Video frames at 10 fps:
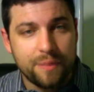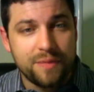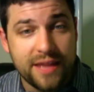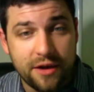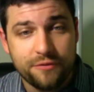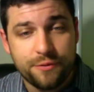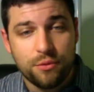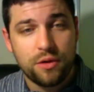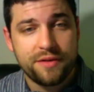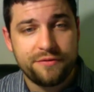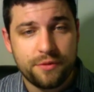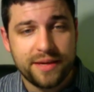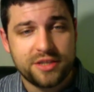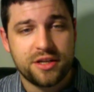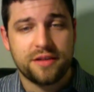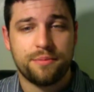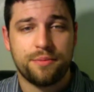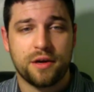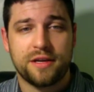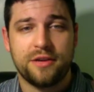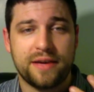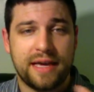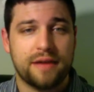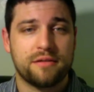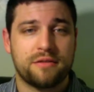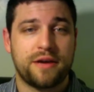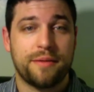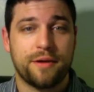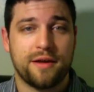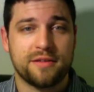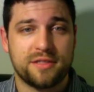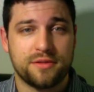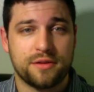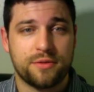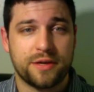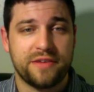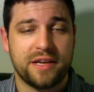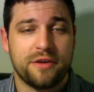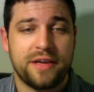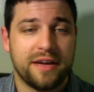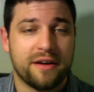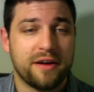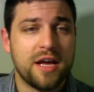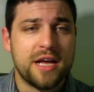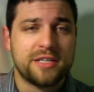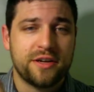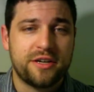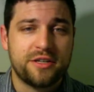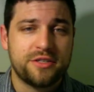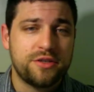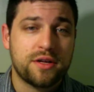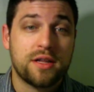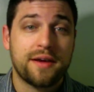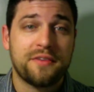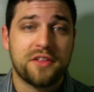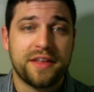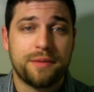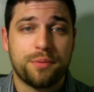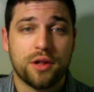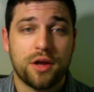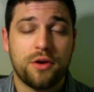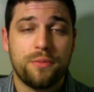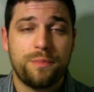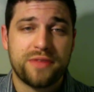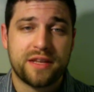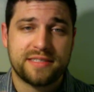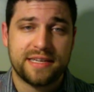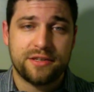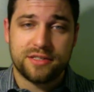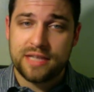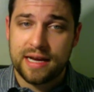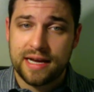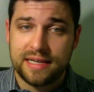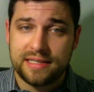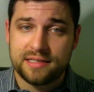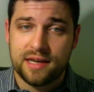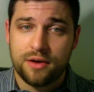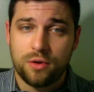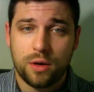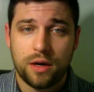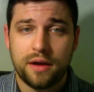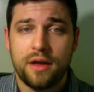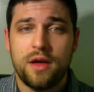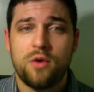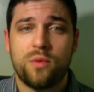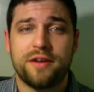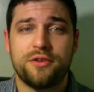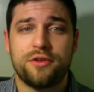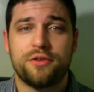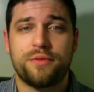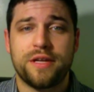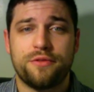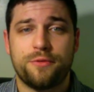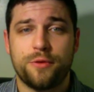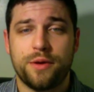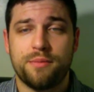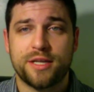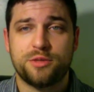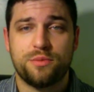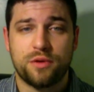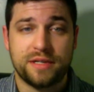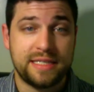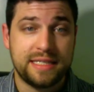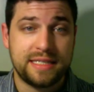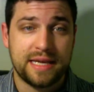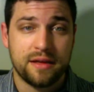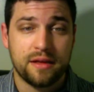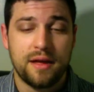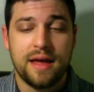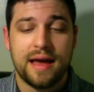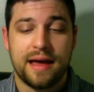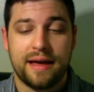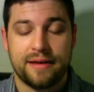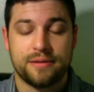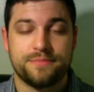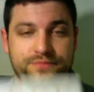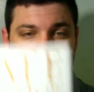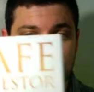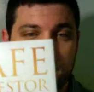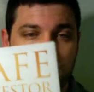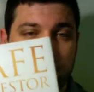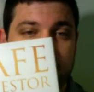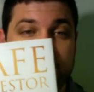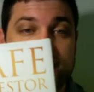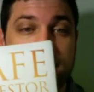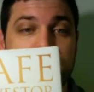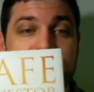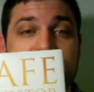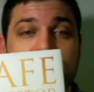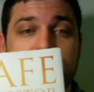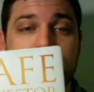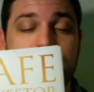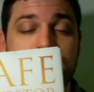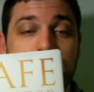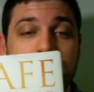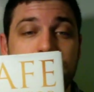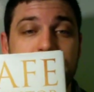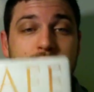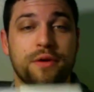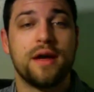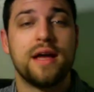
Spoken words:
Now, for more information on the book, I can't cram it all into a quick video here, so I encourage you to click on the link below. That'll take you to stockideas.org, where you can read through in much more detail a more in-depth textbook review.